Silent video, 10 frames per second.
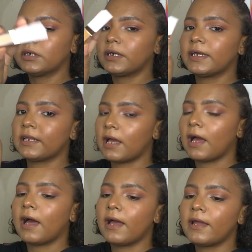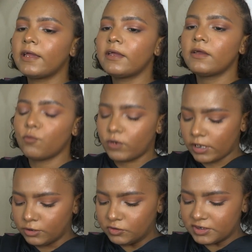And I, when I
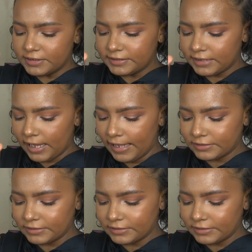use this, I